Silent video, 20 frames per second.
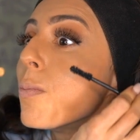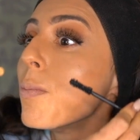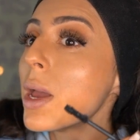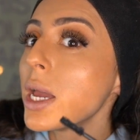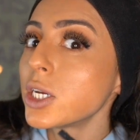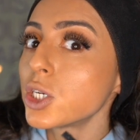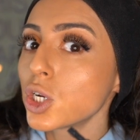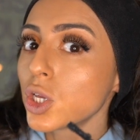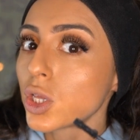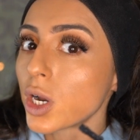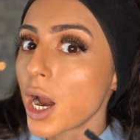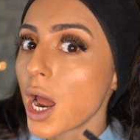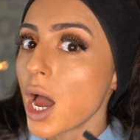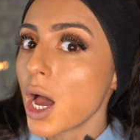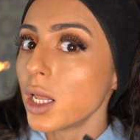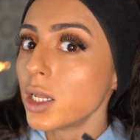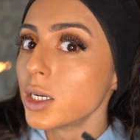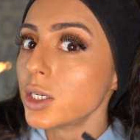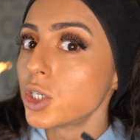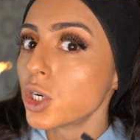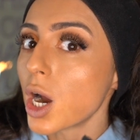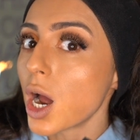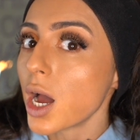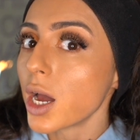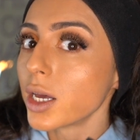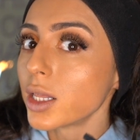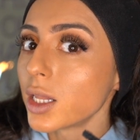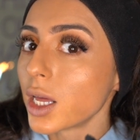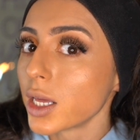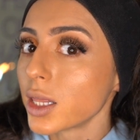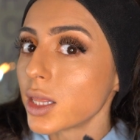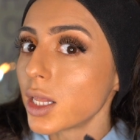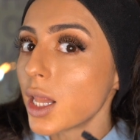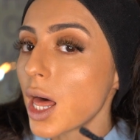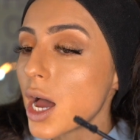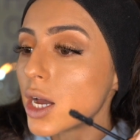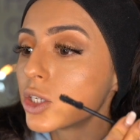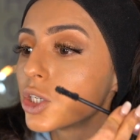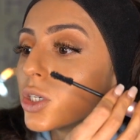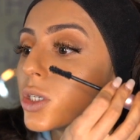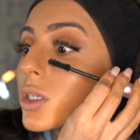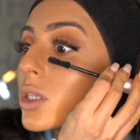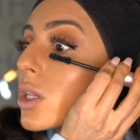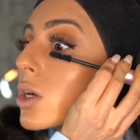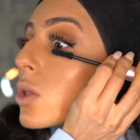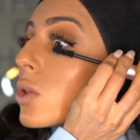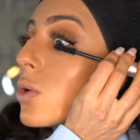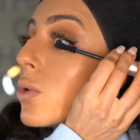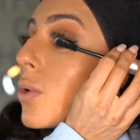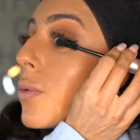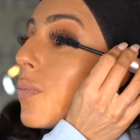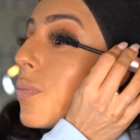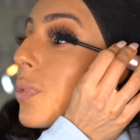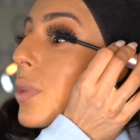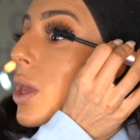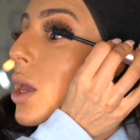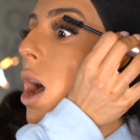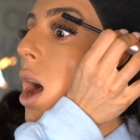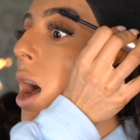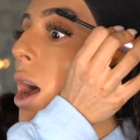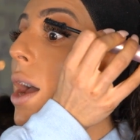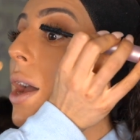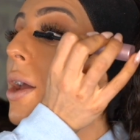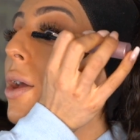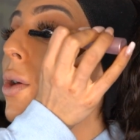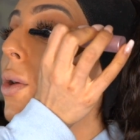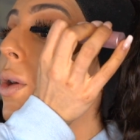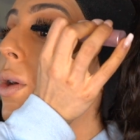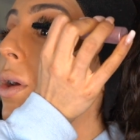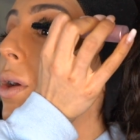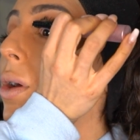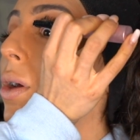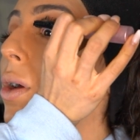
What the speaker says: Make sure they're hella dry, like the lashes and the glue. I